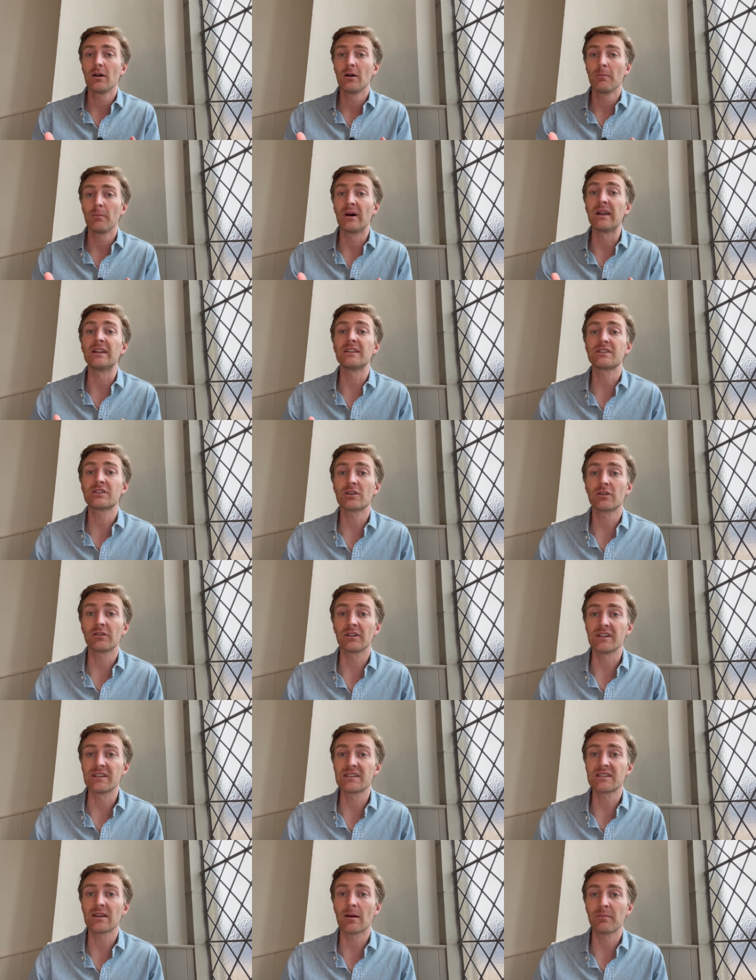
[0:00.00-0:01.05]
but it's
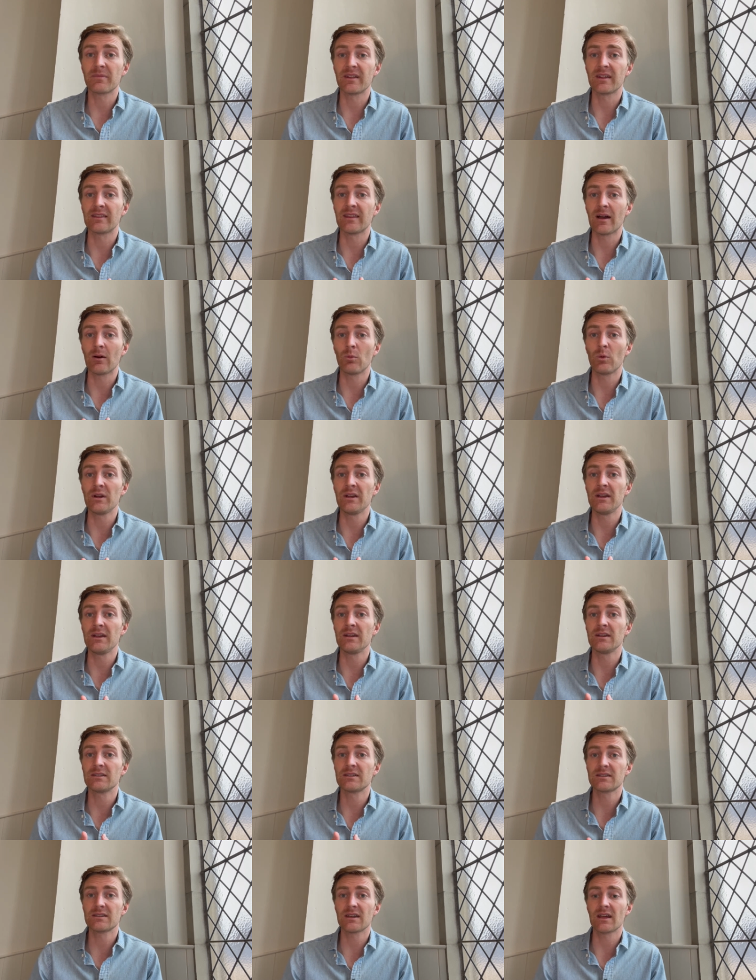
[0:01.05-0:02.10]
certainly something that we
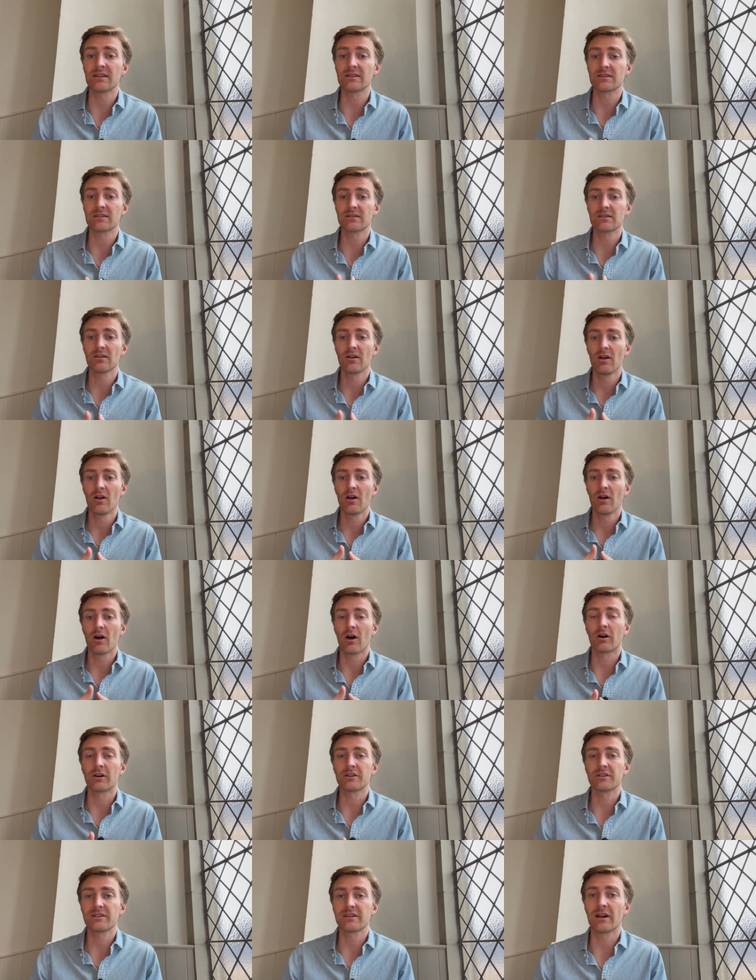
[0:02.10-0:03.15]
sense
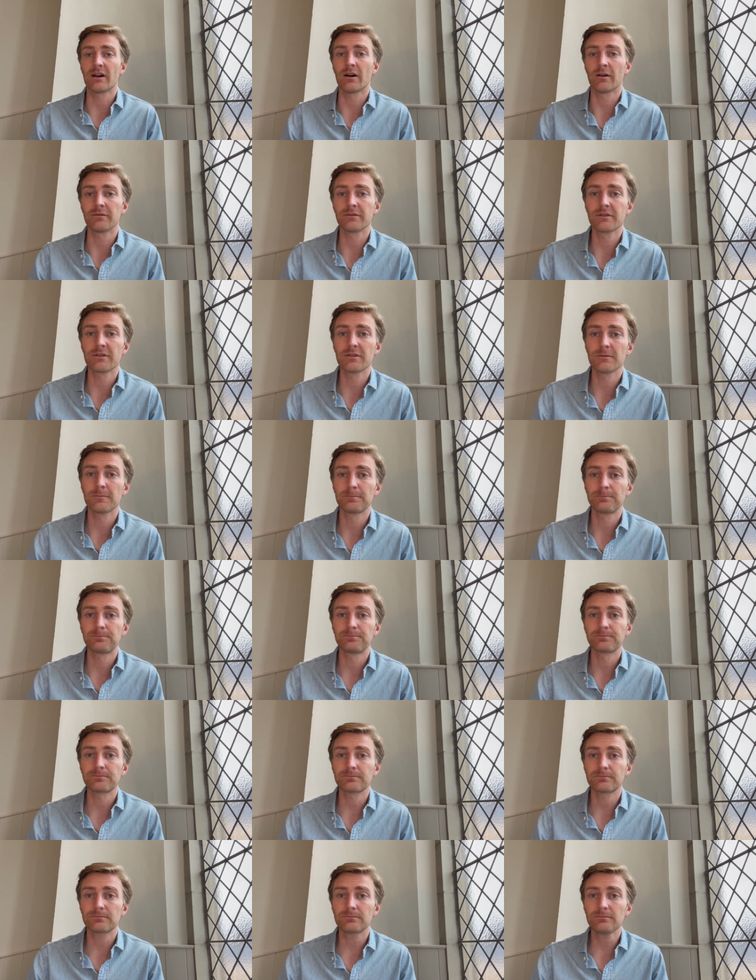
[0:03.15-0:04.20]
ourselves.
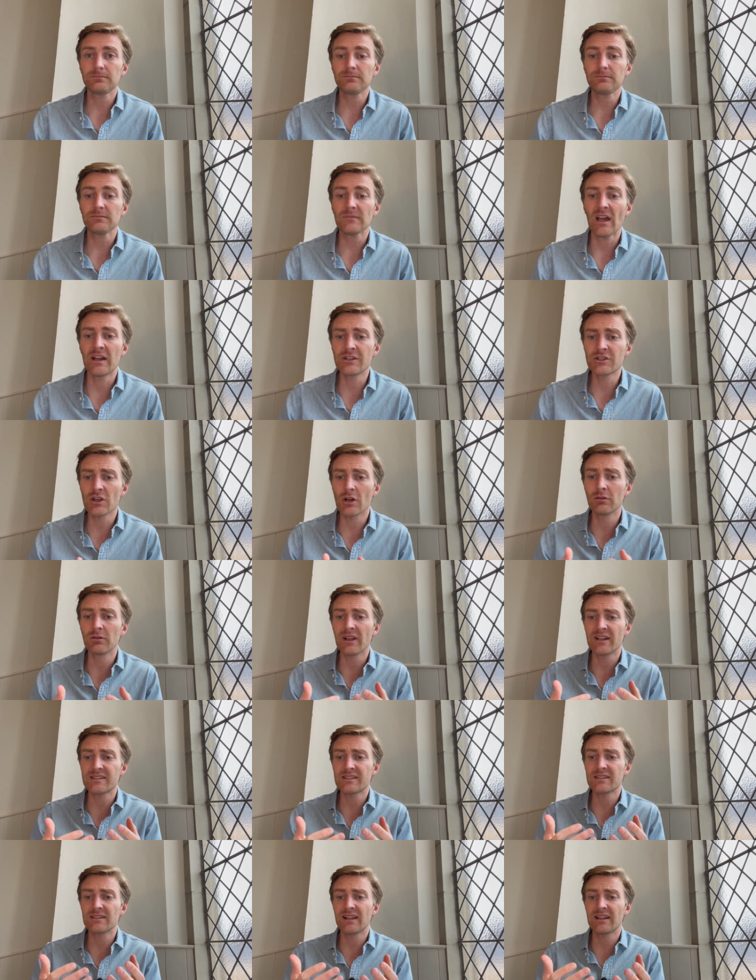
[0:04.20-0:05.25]
And so
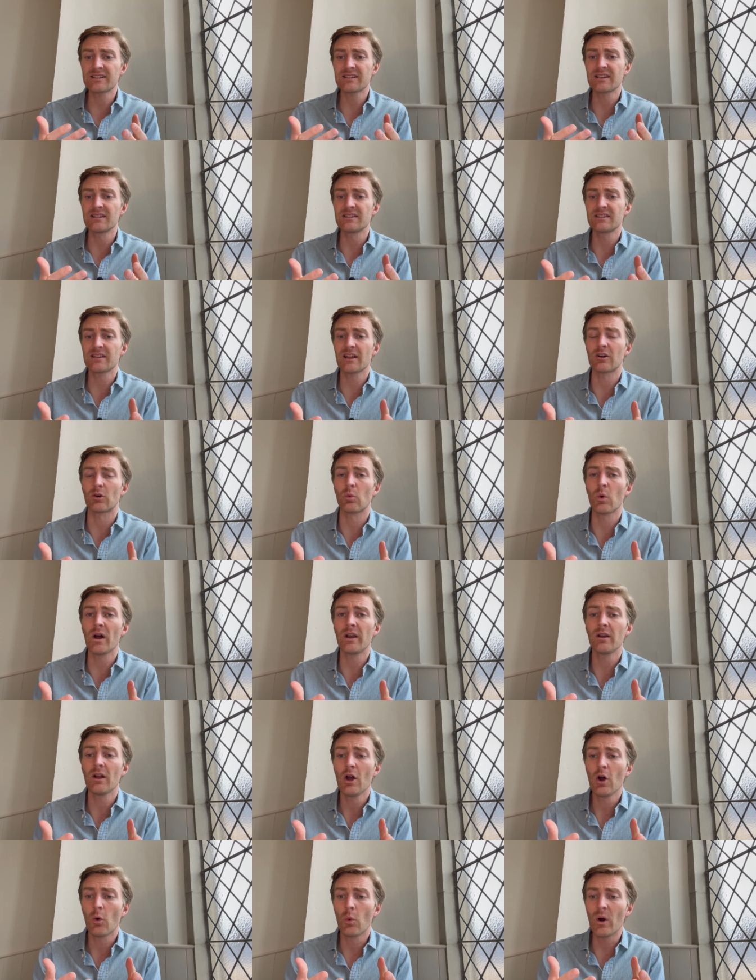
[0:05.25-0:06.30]
let's let's consider what
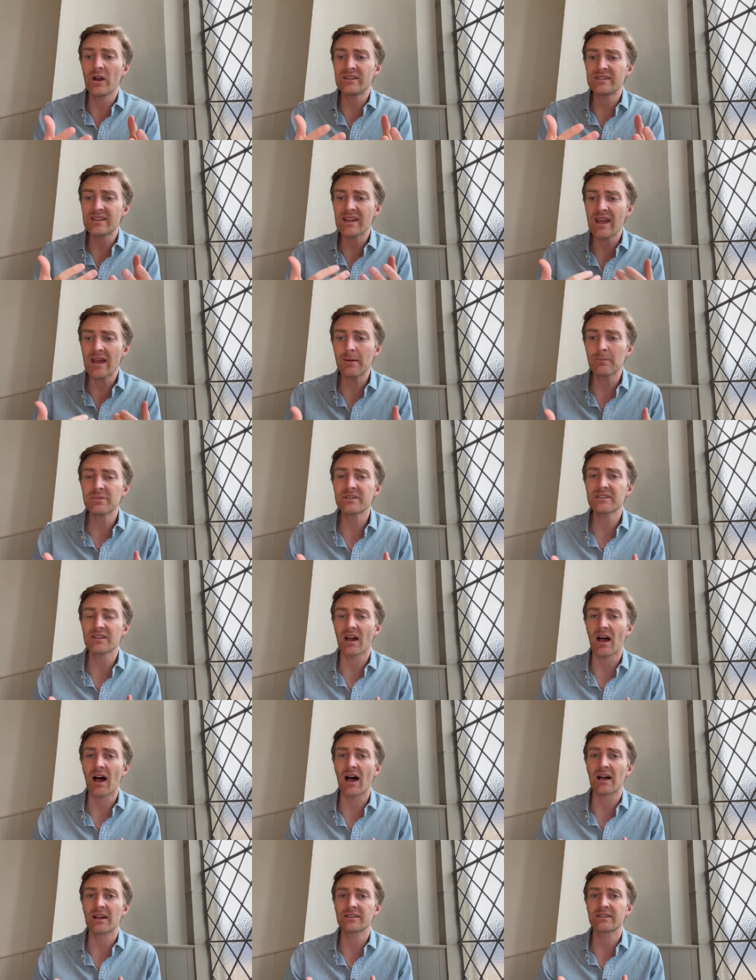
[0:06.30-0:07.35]
what tempts
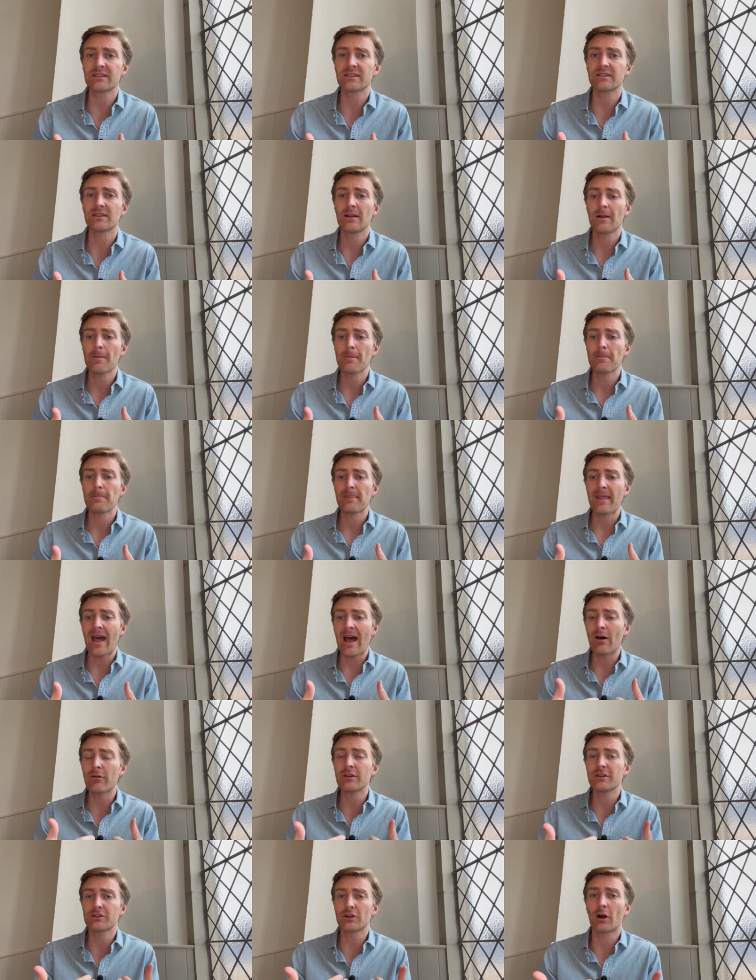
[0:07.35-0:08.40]
us.
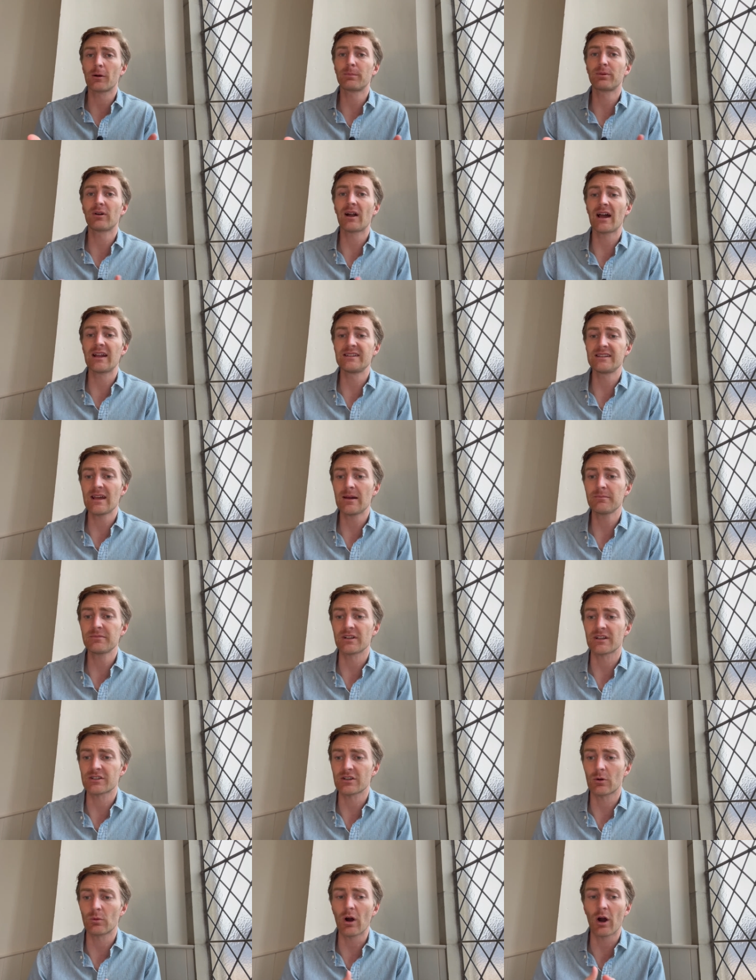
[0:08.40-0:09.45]
How does our pride tempt
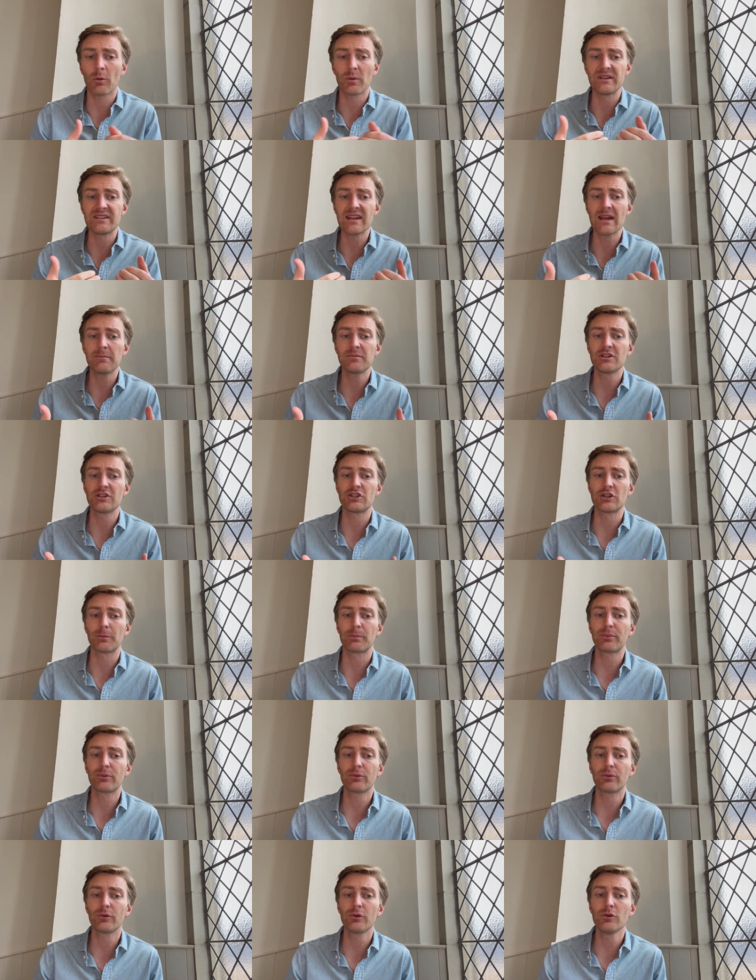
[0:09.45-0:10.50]
us? Are, are we tempted to
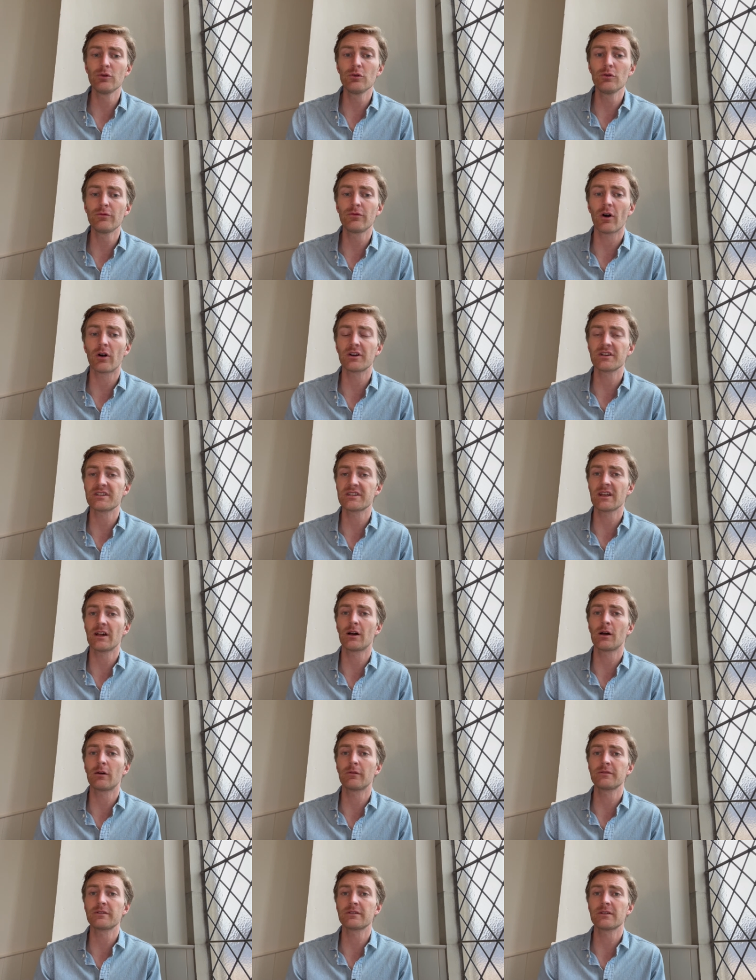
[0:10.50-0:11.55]
prove
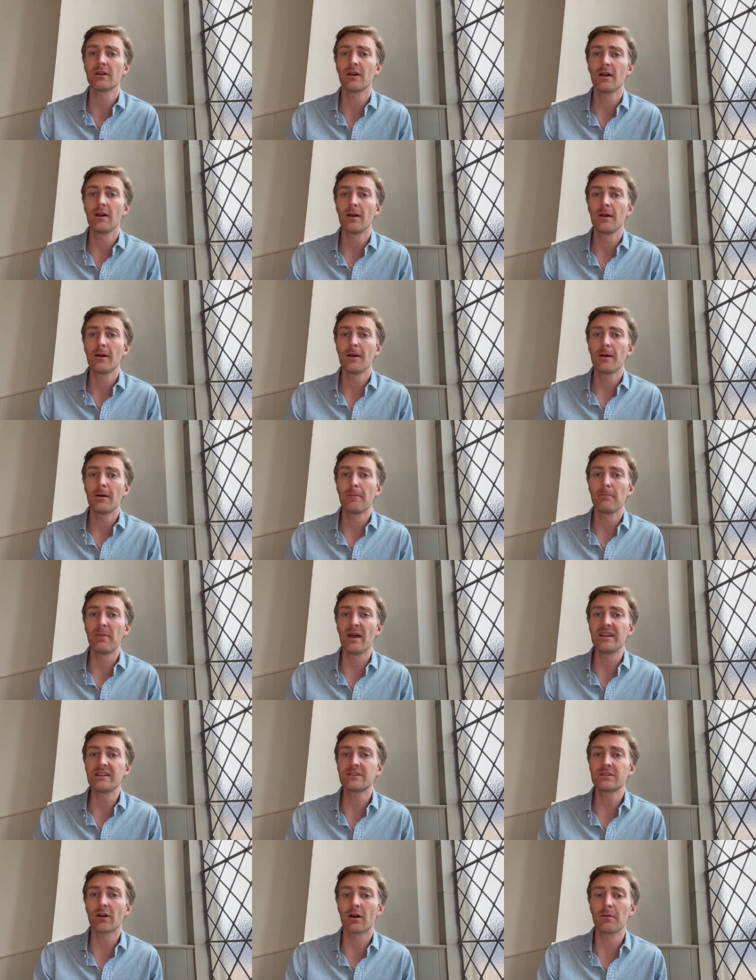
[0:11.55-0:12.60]
ourselves
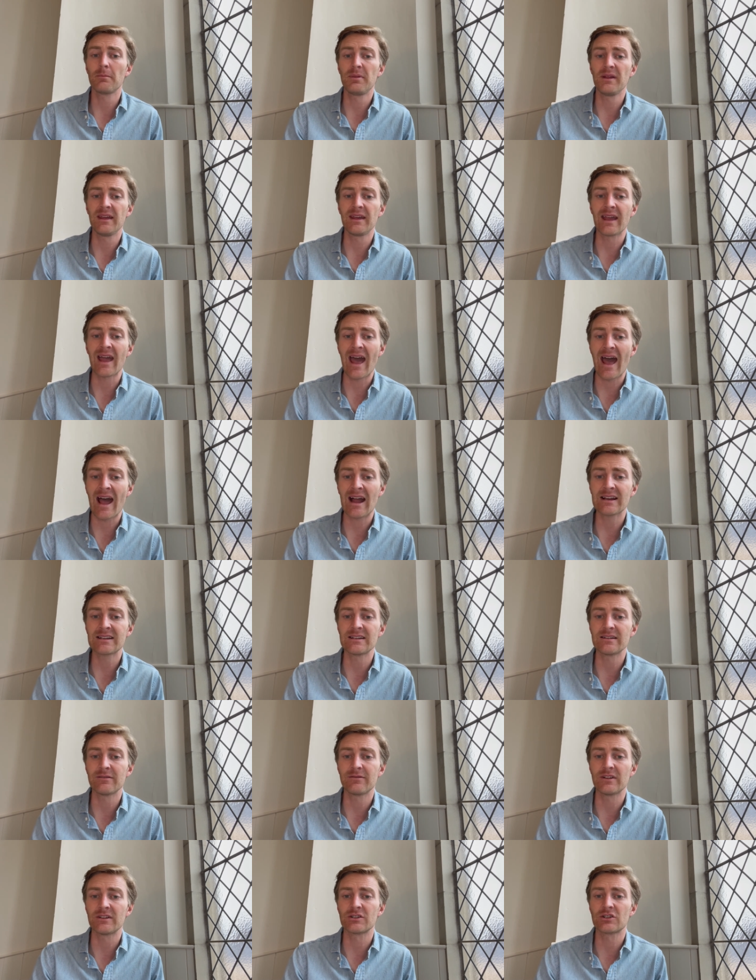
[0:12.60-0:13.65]
based on being
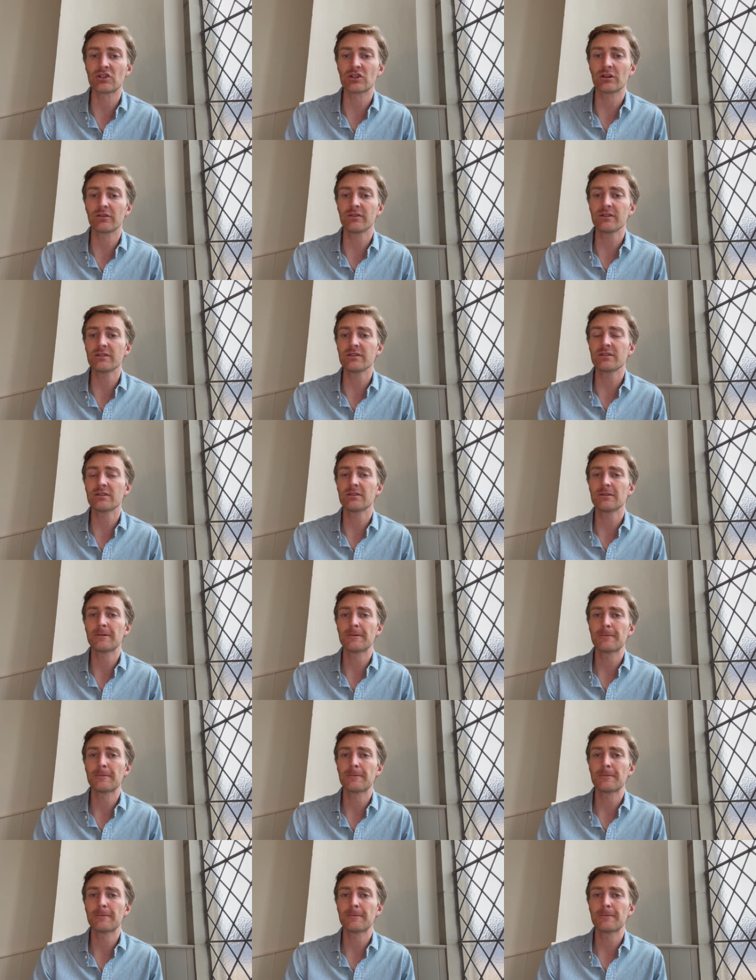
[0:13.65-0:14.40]
active in service?